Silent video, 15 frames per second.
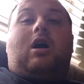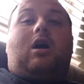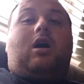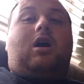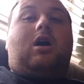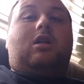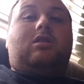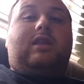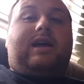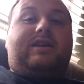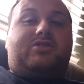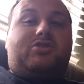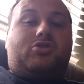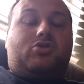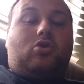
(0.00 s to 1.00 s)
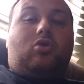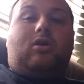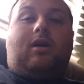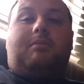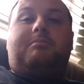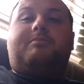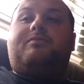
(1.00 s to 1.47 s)
Lance
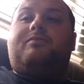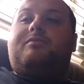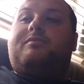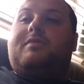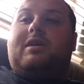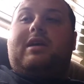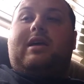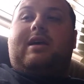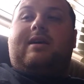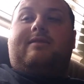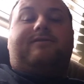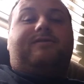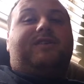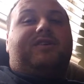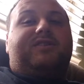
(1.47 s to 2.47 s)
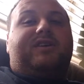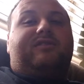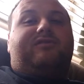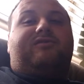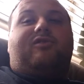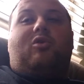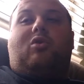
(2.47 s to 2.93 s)
Storm, and filled in
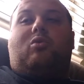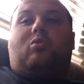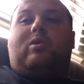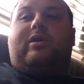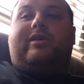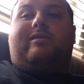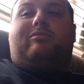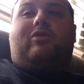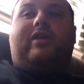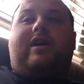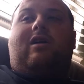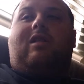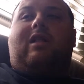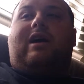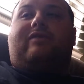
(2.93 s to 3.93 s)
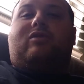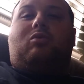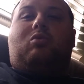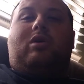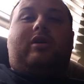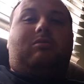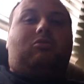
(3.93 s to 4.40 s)
for William Regal after
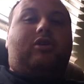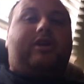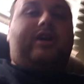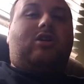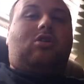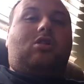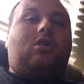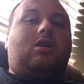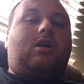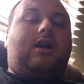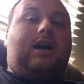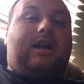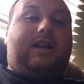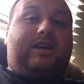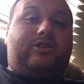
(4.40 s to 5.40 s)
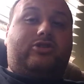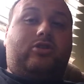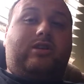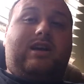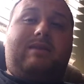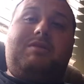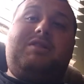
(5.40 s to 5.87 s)
William Regal got
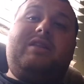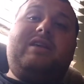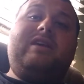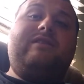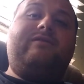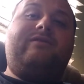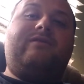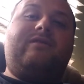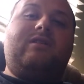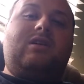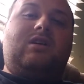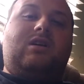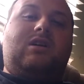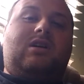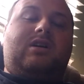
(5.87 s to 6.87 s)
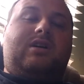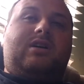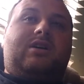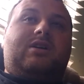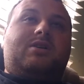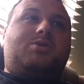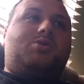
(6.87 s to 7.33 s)
injured, I believe.
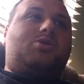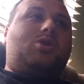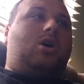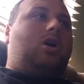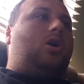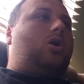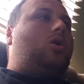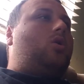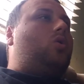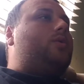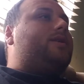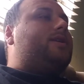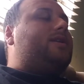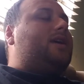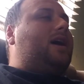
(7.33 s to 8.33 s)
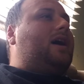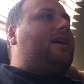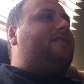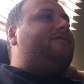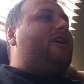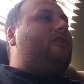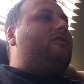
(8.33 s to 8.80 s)
So,
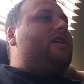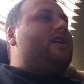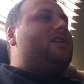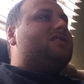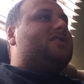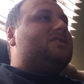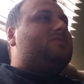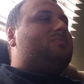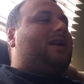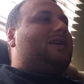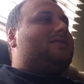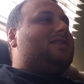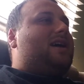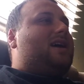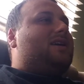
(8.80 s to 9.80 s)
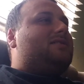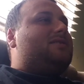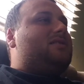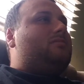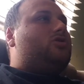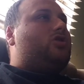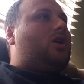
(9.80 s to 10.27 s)
yeah, Val Venus has been a tag
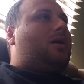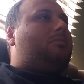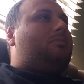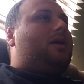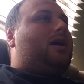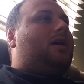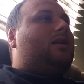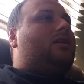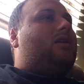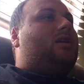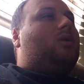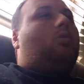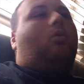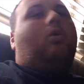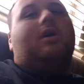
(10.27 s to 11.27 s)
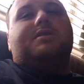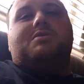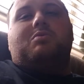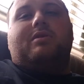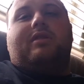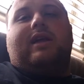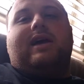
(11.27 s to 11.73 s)
team champion, once
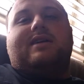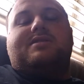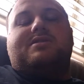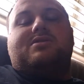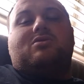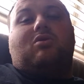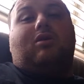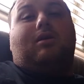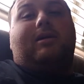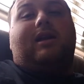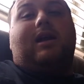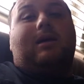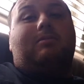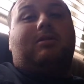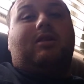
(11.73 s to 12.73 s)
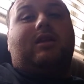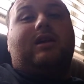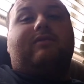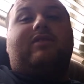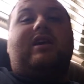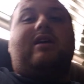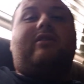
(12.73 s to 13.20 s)
with Lance Storm, and I
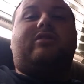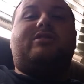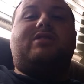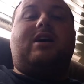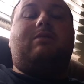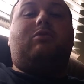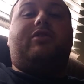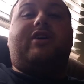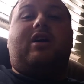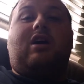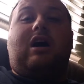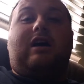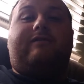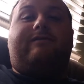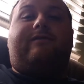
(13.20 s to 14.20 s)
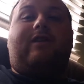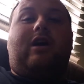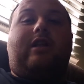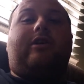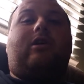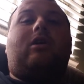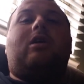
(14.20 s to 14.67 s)
believe the other time with The
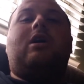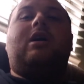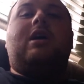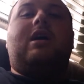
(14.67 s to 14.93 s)
Godfather,